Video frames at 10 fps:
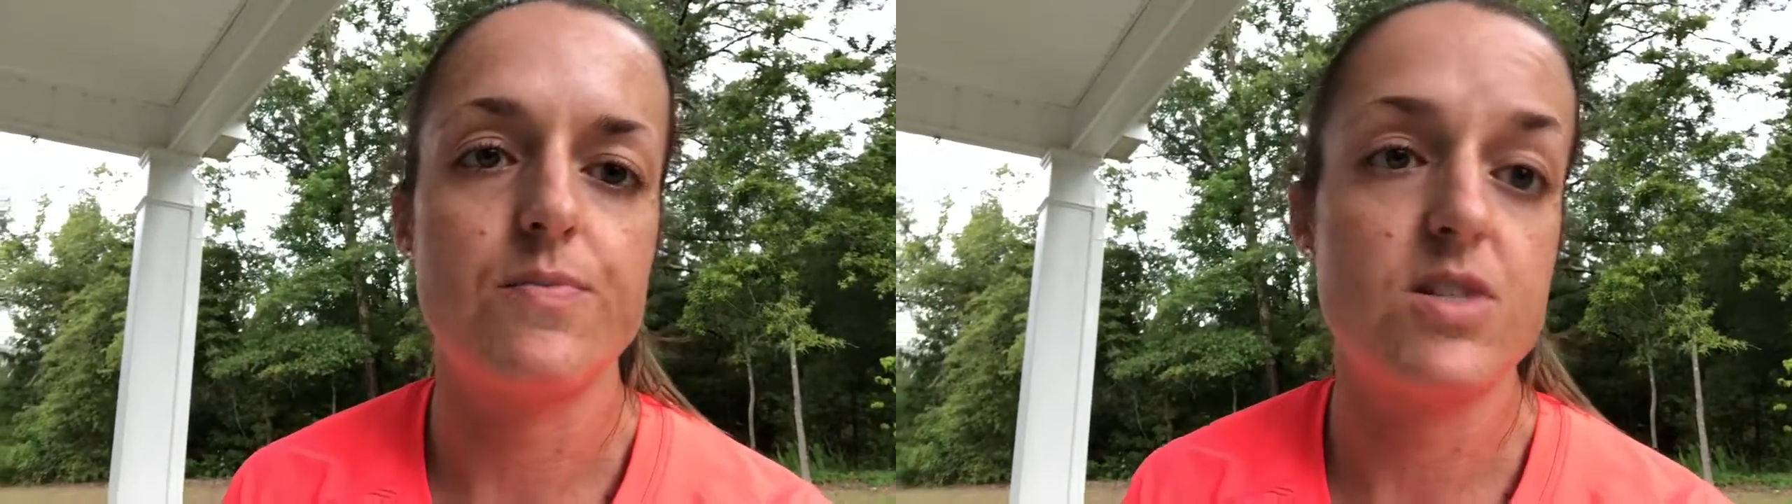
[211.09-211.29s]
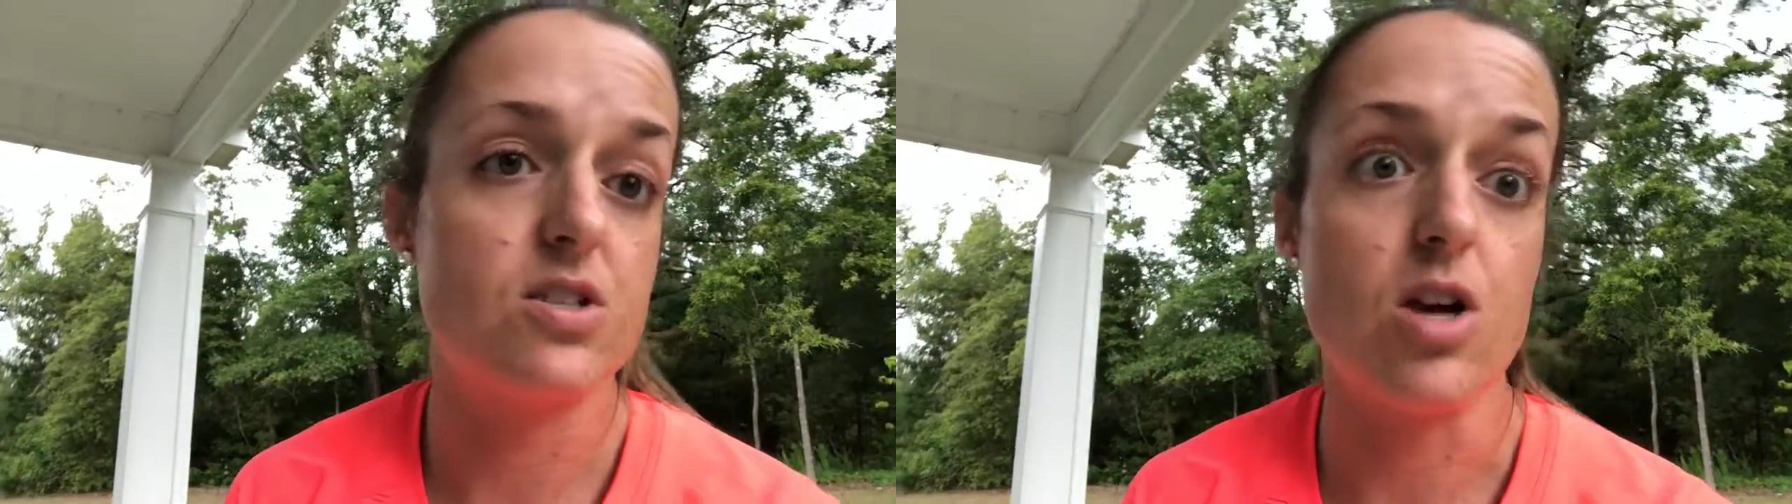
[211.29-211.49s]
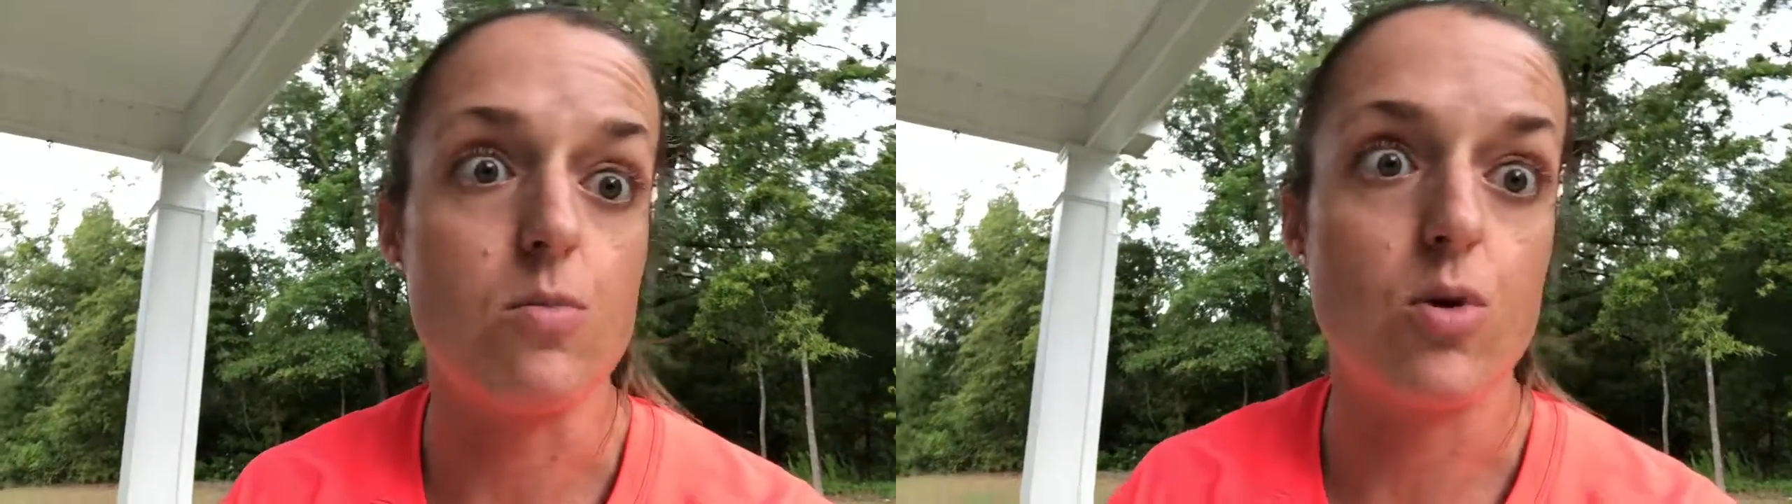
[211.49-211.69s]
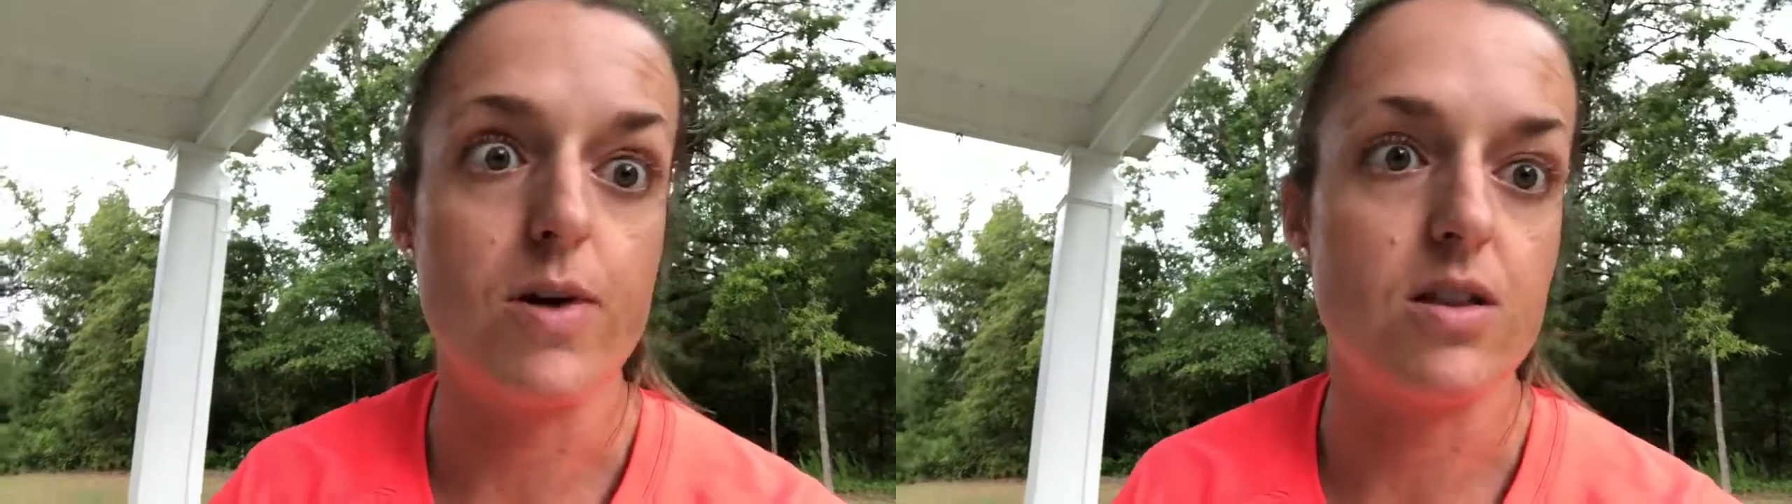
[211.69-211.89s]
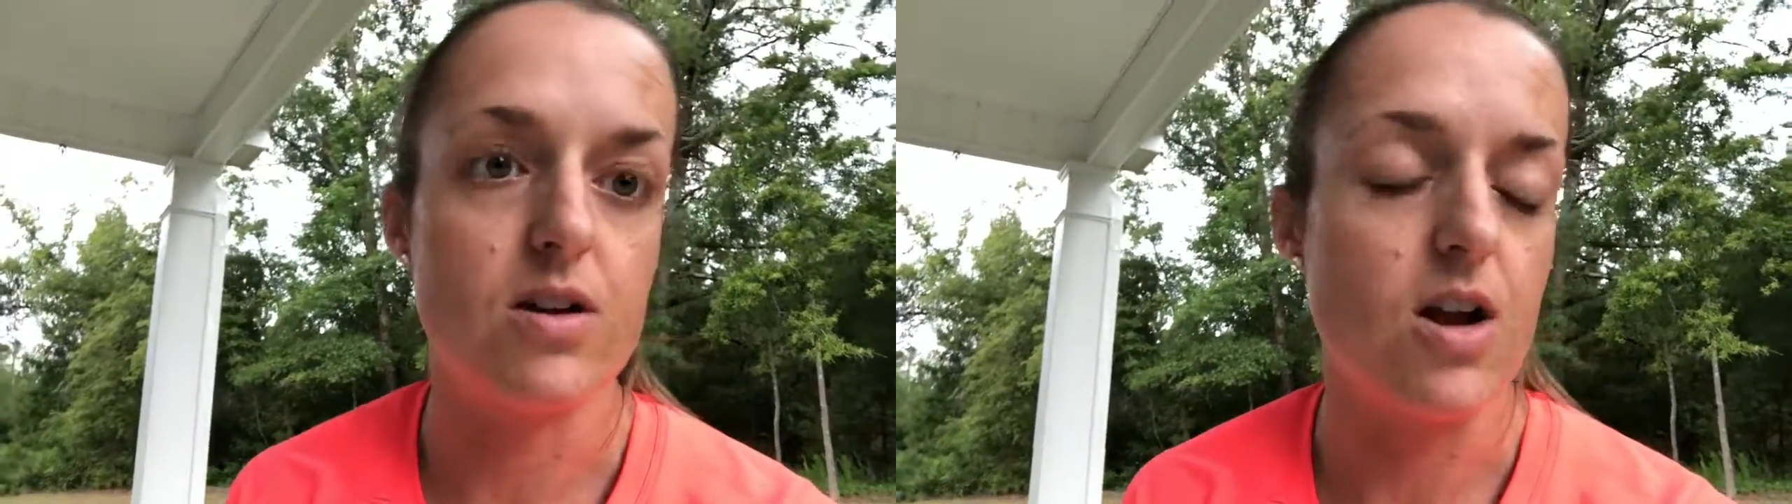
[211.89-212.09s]
to talk more
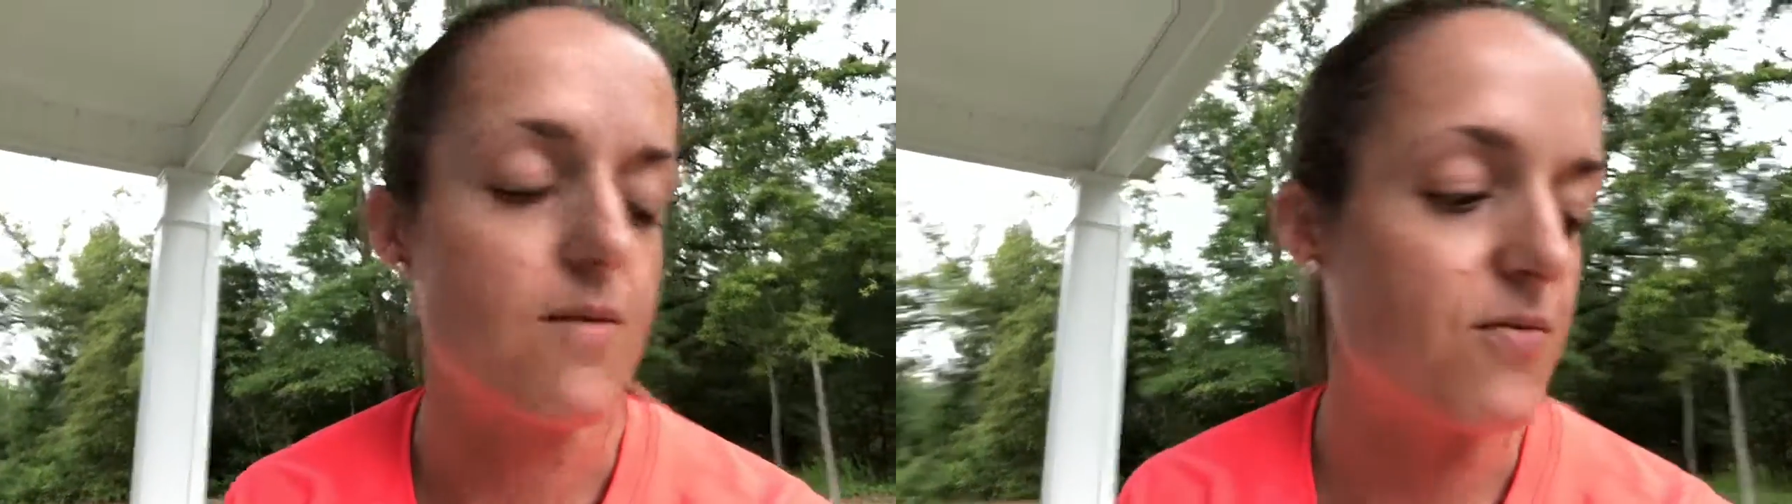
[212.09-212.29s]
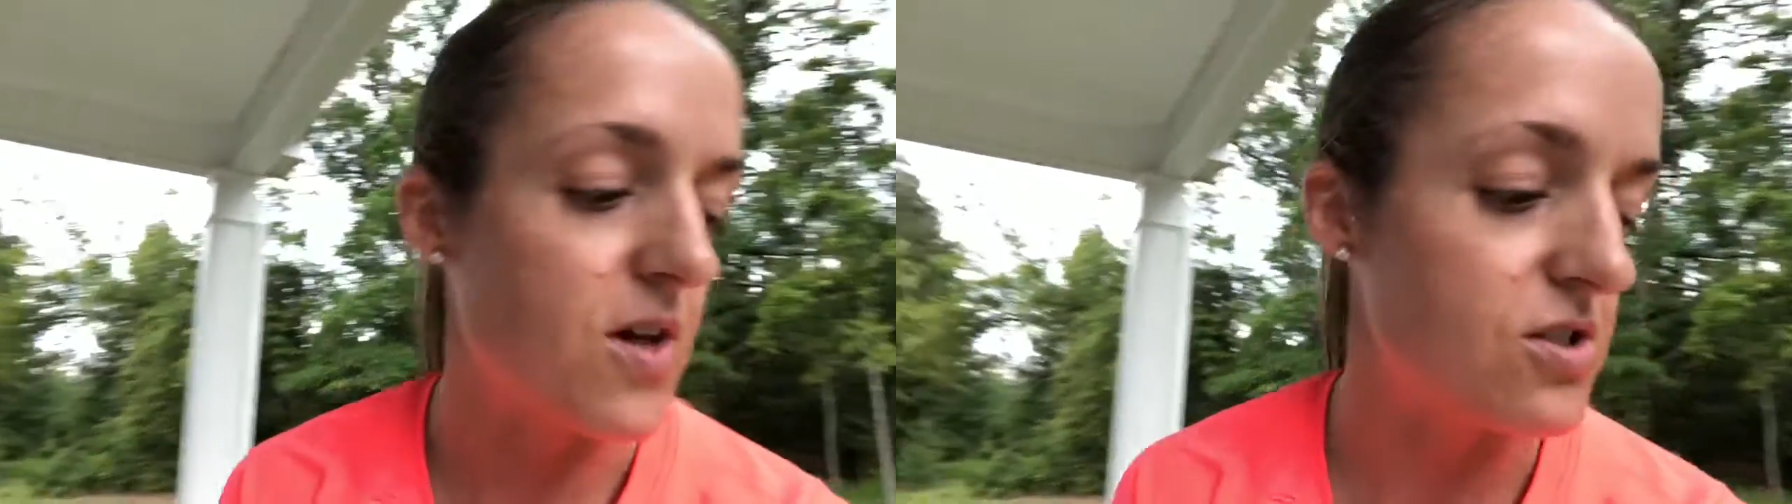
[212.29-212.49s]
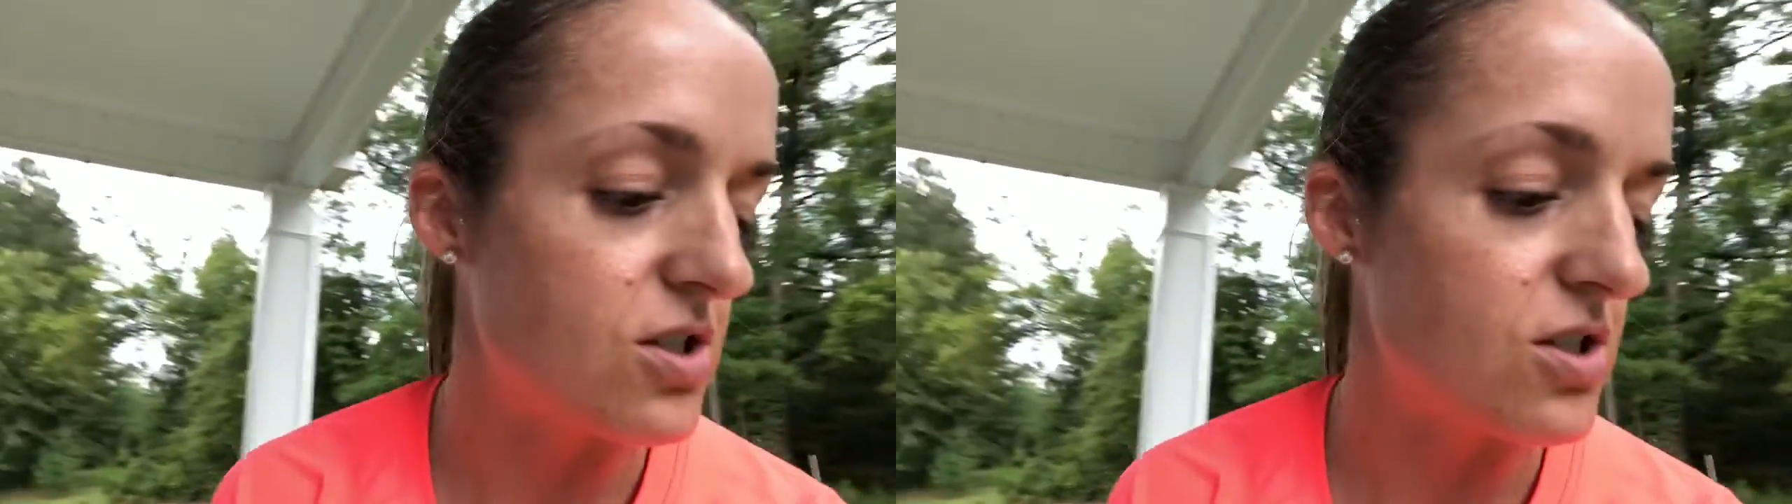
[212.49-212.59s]
about their camouflage.